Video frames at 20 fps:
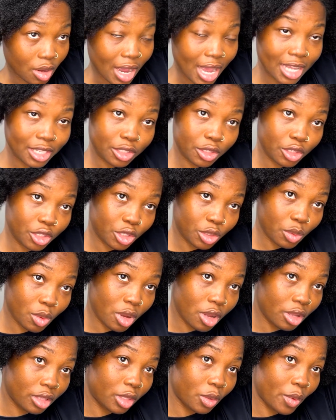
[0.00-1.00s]
as
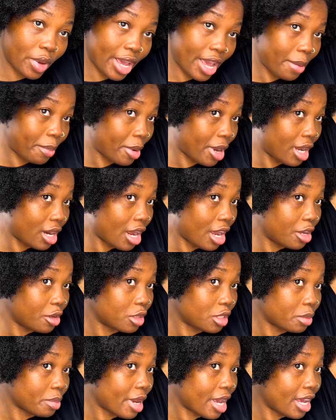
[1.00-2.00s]
usual, the way I part, I
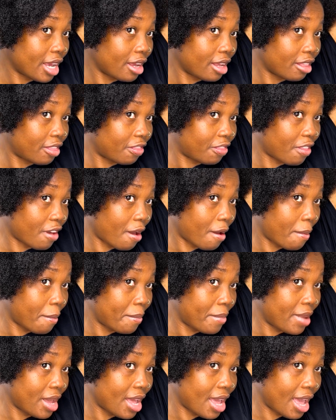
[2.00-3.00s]
use my
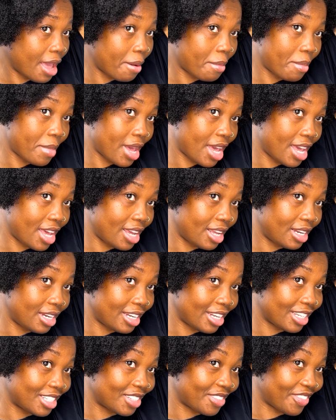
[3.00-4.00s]
thumb and my
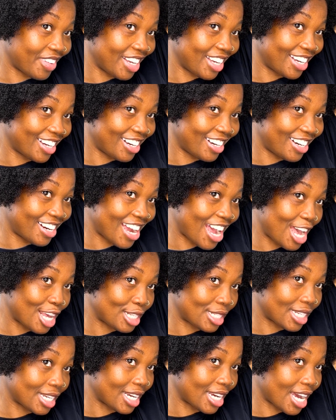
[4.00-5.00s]
index finger
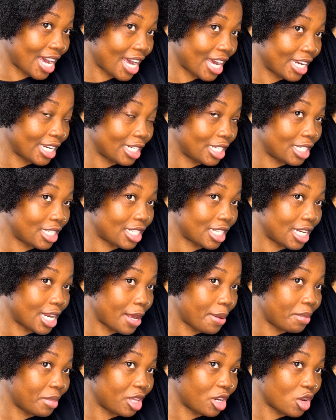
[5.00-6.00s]
as a guide to
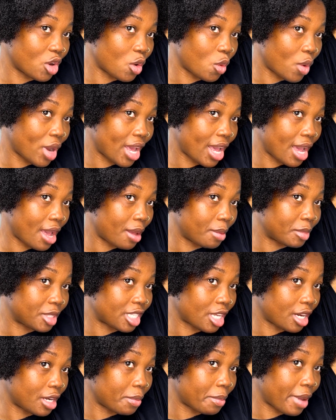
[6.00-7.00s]
let me know where I'm
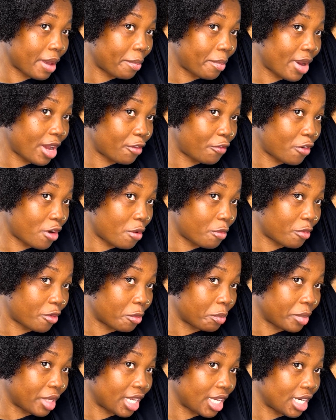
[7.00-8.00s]
starting my part
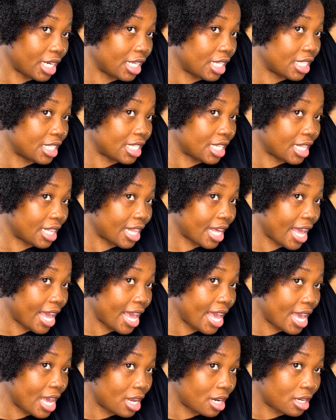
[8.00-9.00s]
from beginning to the
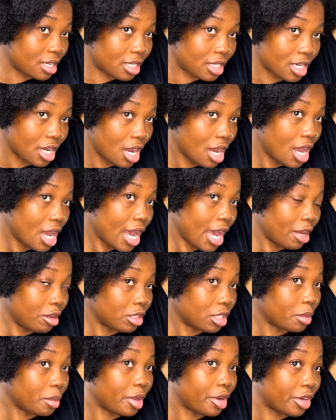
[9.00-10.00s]
end. I
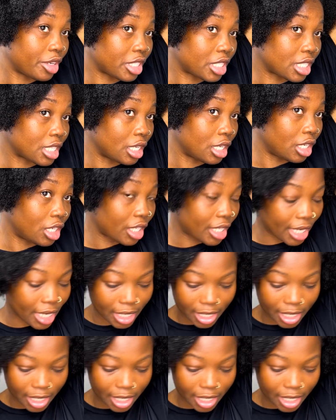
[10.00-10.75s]
use a mirror to look at